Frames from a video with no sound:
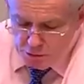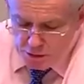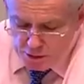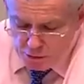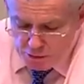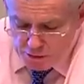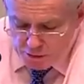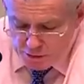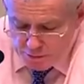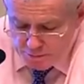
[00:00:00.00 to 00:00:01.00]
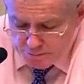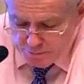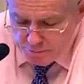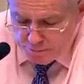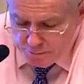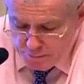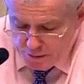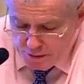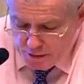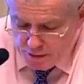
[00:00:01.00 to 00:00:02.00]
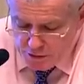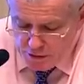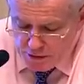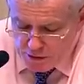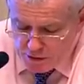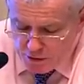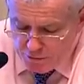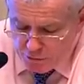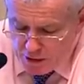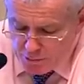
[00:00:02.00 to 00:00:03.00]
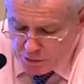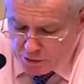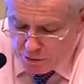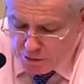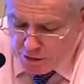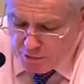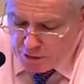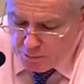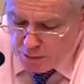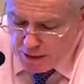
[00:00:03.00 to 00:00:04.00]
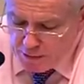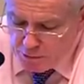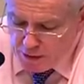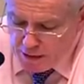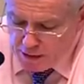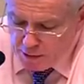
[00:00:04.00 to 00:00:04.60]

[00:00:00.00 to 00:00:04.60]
with the other questions. Is it necessary for AHPRA to receive a complaint regarding